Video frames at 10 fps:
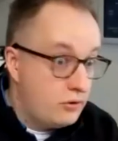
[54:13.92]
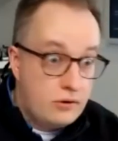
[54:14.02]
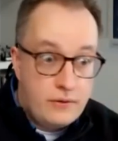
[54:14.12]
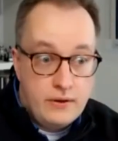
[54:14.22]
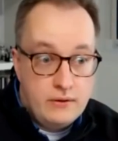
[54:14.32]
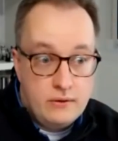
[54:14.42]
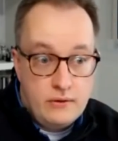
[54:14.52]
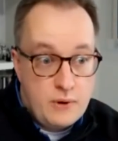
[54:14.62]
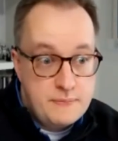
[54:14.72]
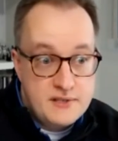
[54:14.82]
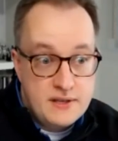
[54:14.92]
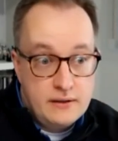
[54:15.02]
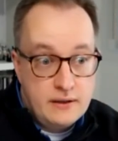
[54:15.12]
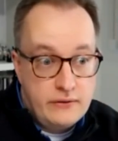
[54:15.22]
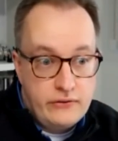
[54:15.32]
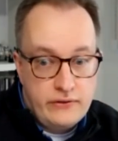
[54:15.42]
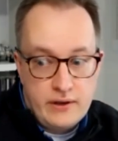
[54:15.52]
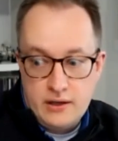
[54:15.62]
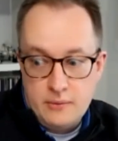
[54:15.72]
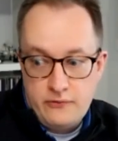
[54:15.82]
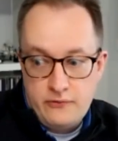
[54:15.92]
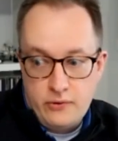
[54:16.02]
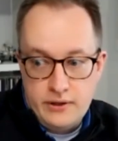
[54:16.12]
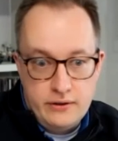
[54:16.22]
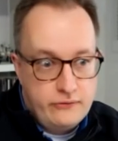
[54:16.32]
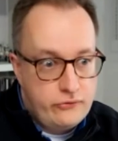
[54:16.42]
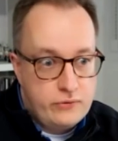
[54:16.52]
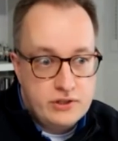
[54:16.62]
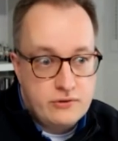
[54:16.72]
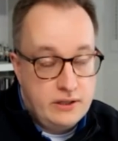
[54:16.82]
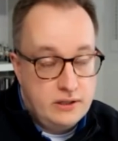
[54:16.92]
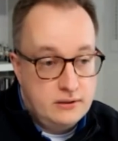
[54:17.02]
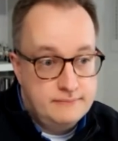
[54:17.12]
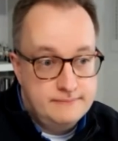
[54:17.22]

on the website and sign up for a free trial.